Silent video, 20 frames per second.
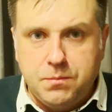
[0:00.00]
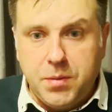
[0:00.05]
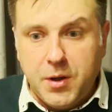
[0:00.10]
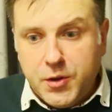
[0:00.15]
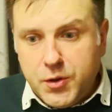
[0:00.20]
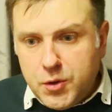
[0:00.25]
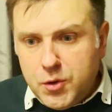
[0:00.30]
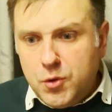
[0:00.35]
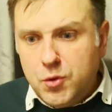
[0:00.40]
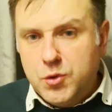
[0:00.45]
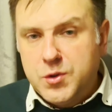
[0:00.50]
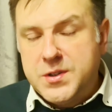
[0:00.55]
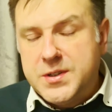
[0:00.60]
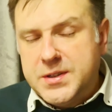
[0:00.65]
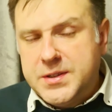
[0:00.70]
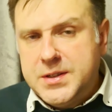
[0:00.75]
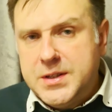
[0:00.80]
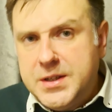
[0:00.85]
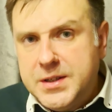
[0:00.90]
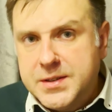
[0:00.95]
But you
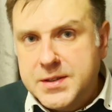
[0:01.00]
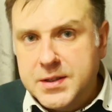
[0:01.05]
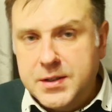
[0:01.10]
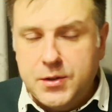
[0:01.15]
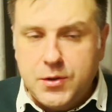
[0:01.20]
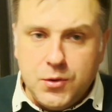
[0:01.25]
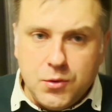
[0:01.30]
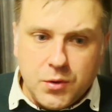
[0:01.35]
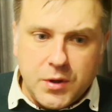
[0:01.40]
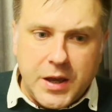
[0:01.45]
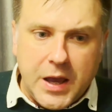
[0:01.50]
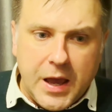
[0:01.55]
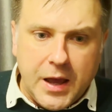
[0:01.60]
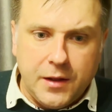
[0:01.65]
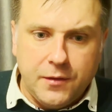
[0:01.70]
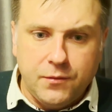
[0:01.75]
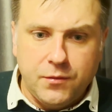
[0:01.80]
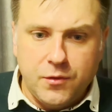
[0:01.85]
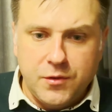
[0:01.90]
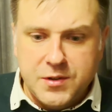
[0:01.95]
see that you
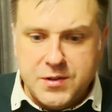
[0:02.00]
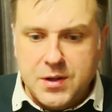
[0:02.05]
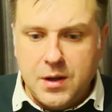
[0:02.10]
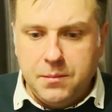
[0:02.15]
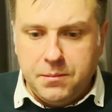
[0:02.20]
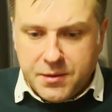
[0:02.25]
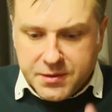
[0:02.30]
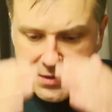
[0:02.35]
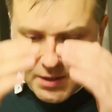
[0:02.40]
can, for example,